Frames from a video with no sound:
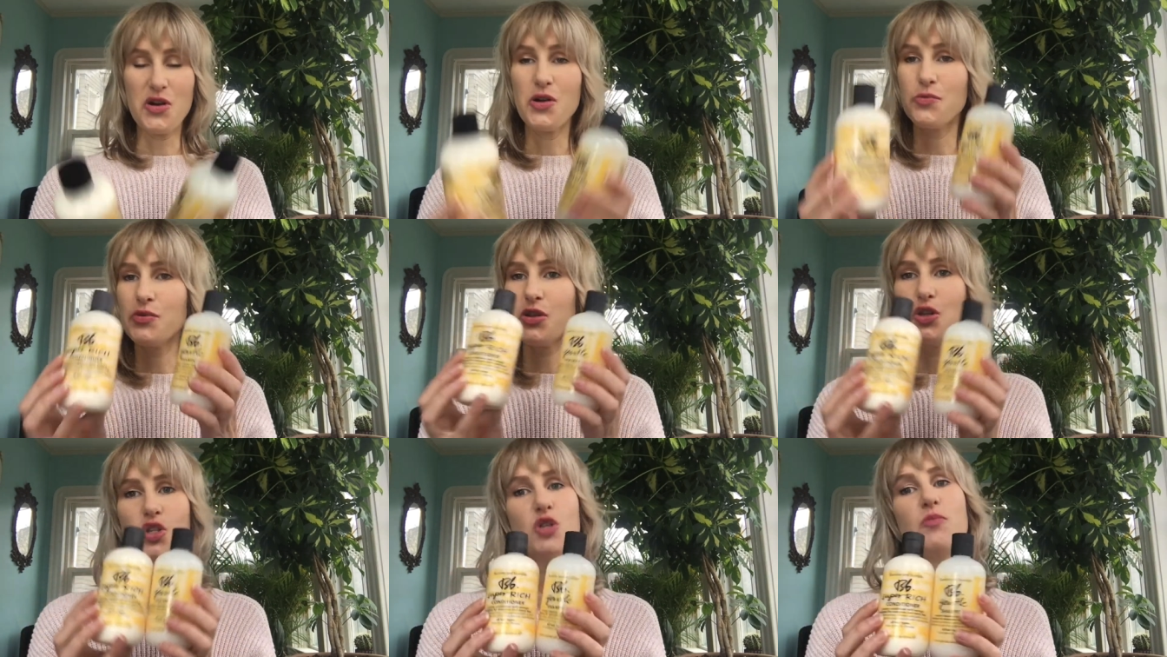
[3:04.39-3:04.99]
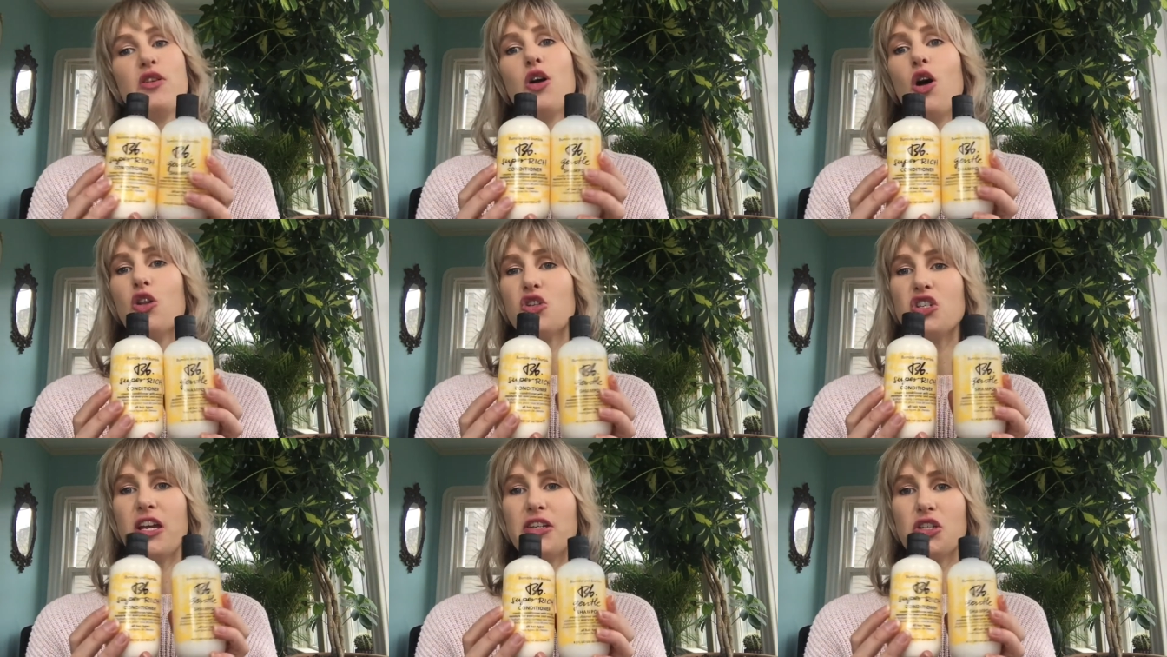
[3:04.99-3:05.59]
It really should be called
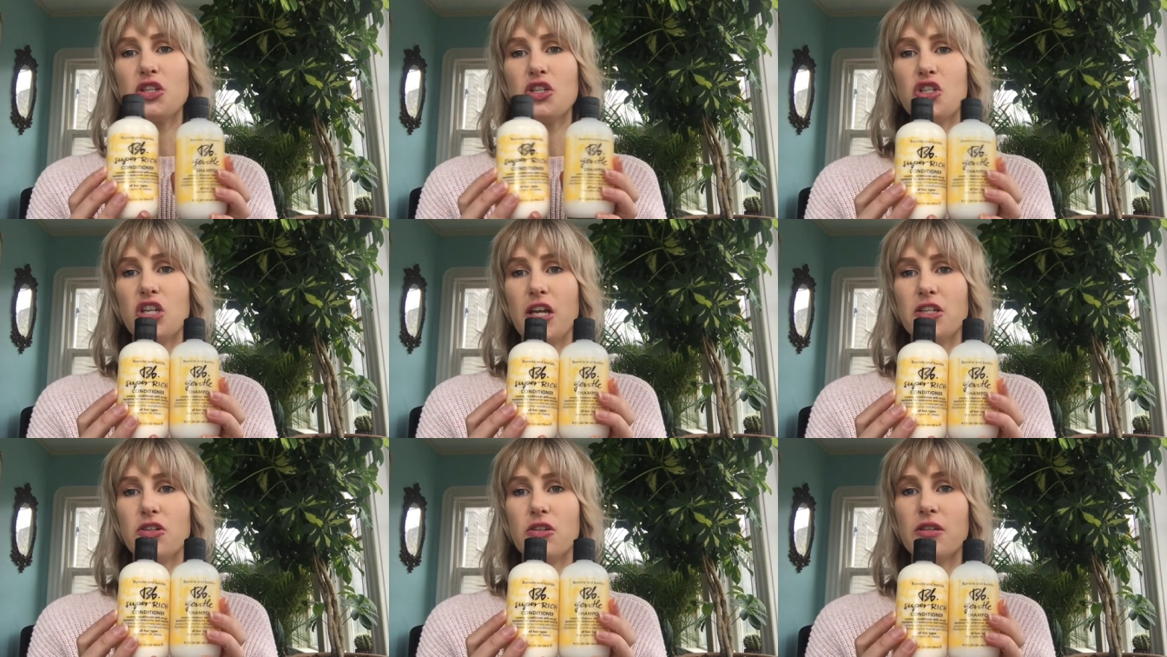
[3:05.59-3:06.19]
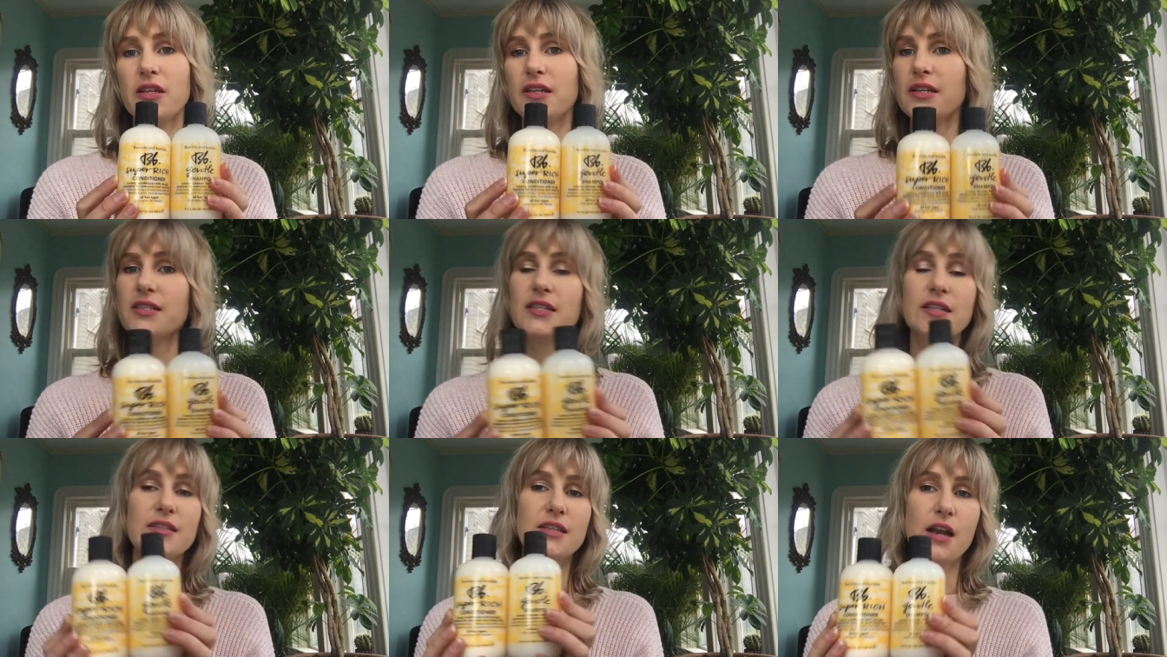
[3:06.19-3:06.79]
gentle and gentle. And like I
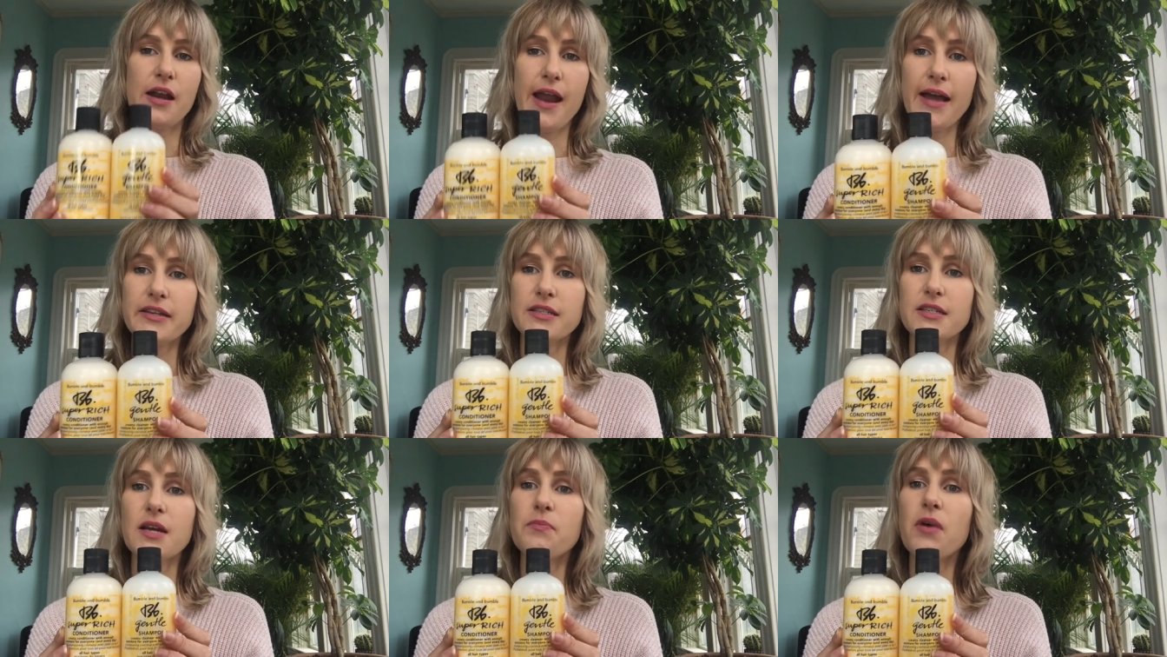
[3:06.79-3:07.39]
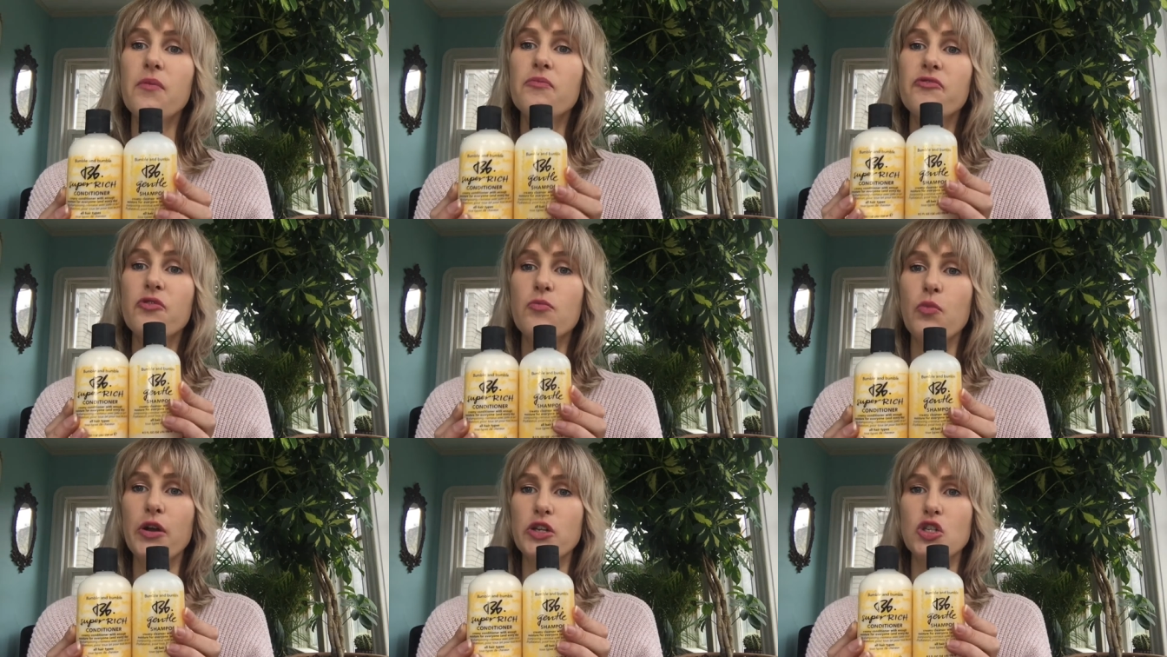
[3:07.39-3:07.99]
said, it's a next step up
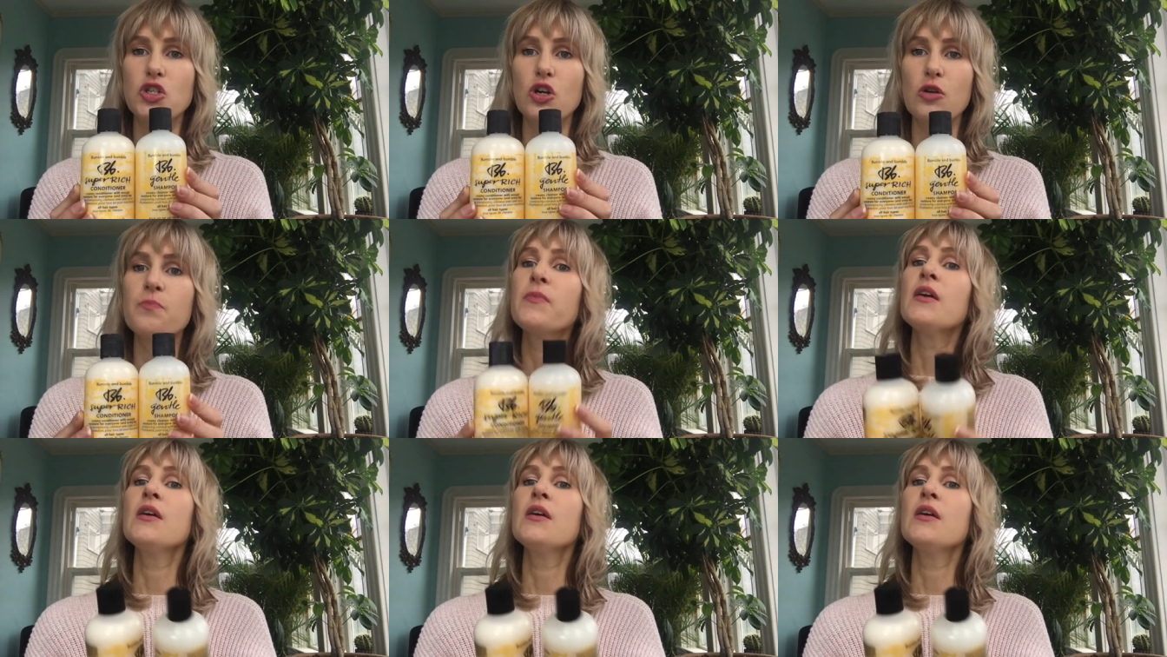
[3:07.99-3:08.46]
from moisture.